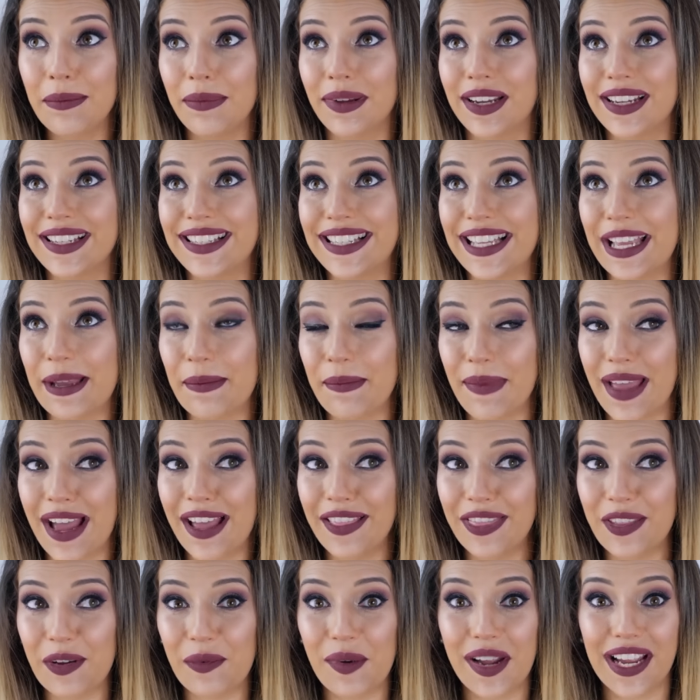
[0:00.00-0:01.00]
because the
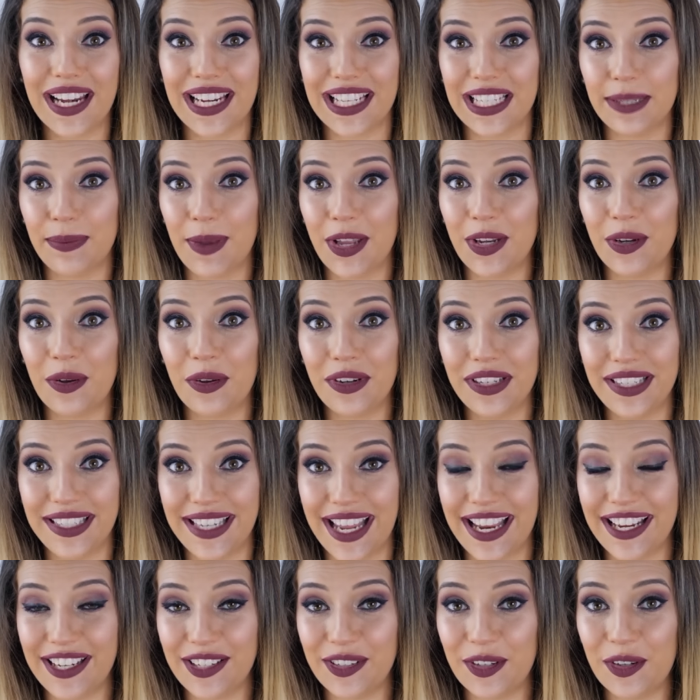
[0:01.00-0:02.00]
amount that we're going to spend on
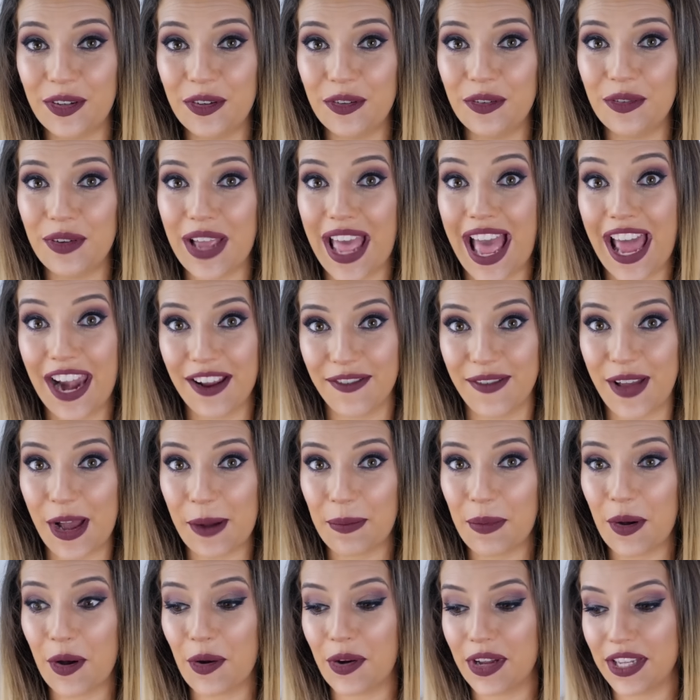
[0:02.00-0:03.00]
dental out of
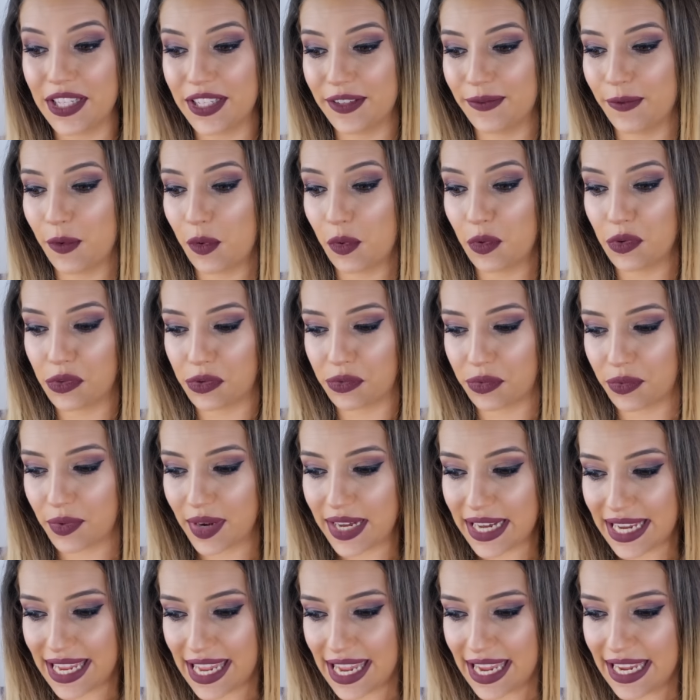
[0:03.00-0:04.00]
our pockets for
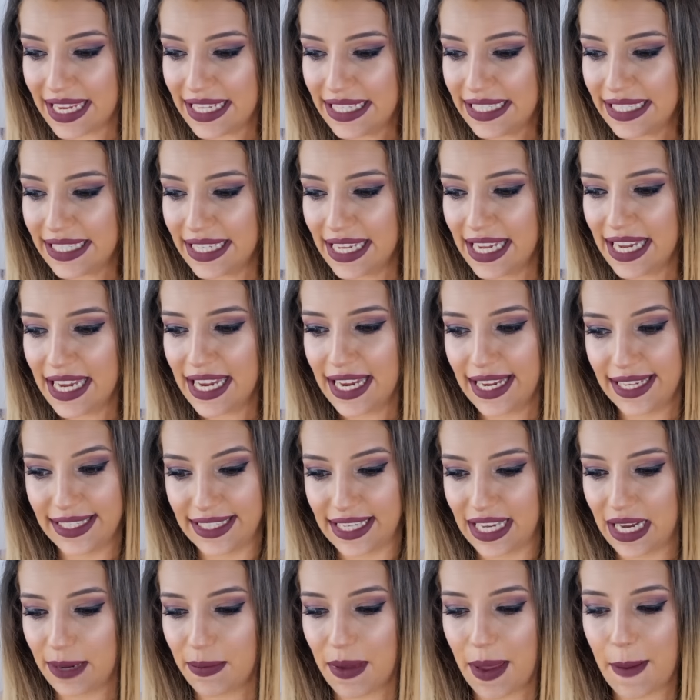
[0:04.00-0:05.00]
three kids is
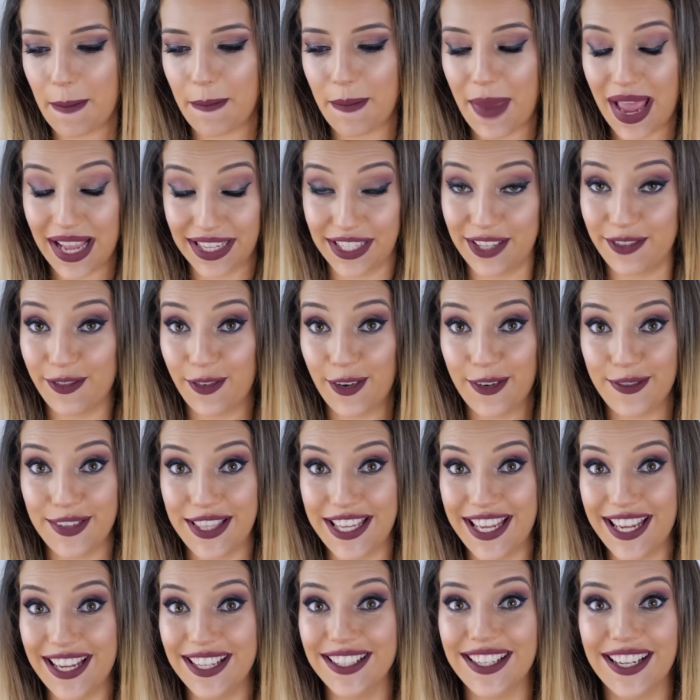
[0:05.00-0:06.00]
going to be massive over
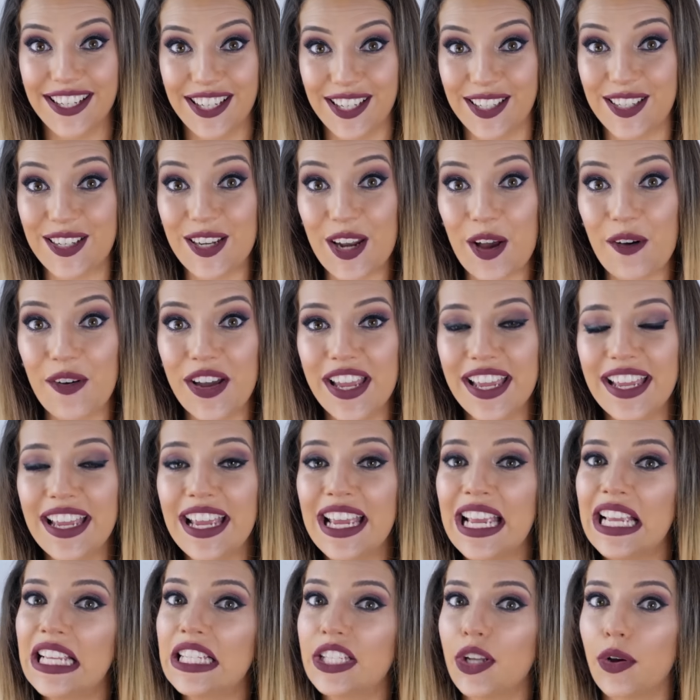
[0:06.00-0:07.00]
the years. I just know it.
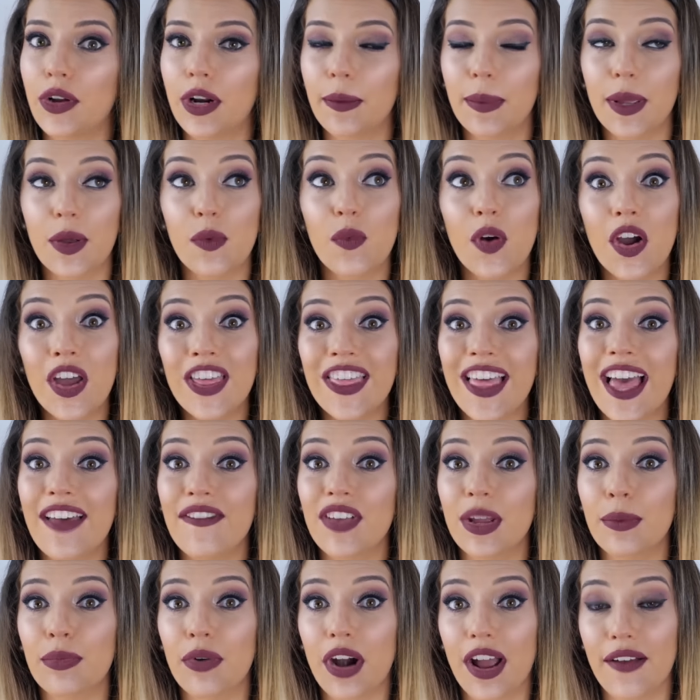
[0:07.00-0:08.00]
So it'll be worth
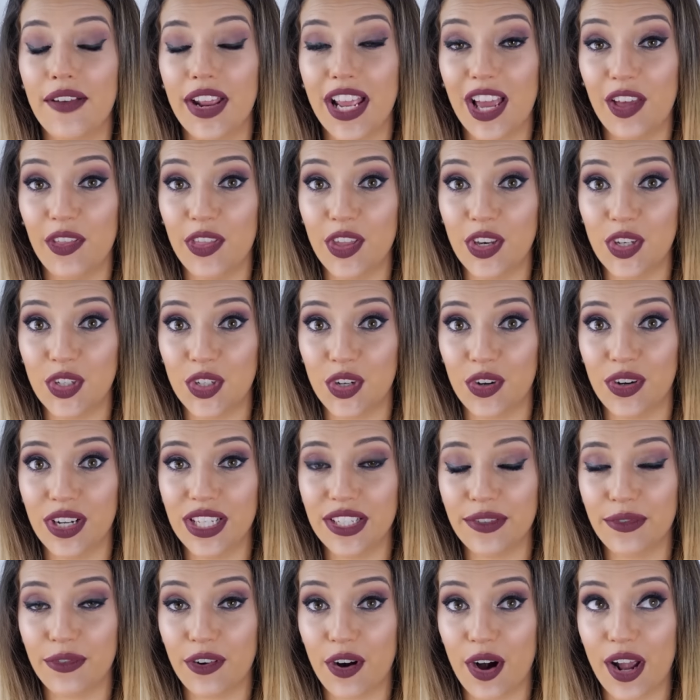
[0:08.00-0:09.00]
having private health
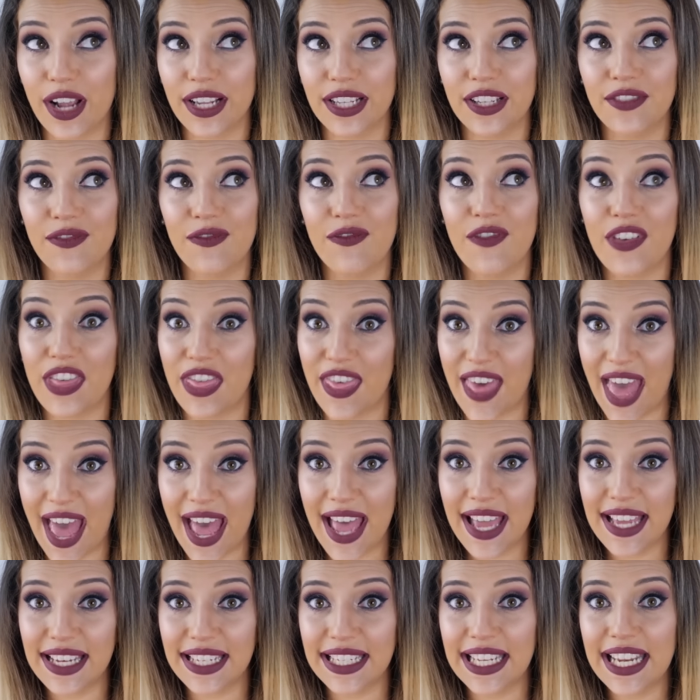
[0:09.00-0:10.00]
insurance for us for
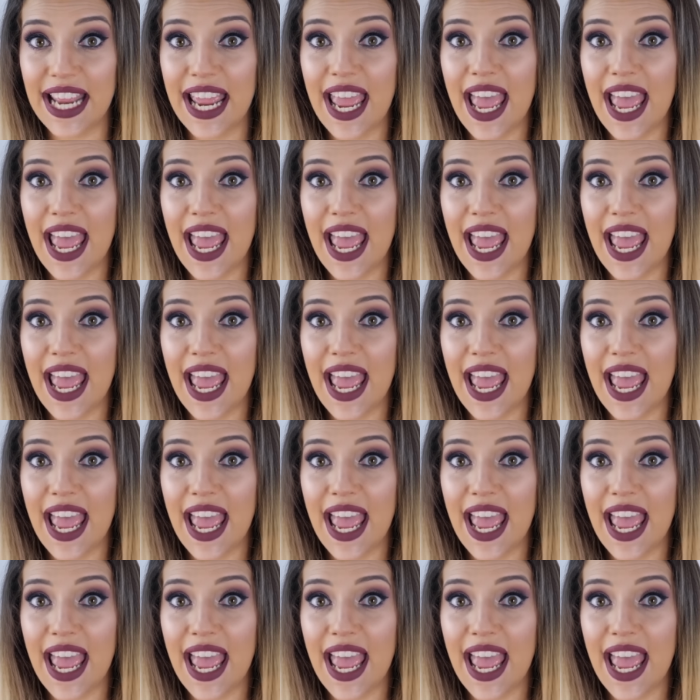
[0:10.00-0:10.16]
that.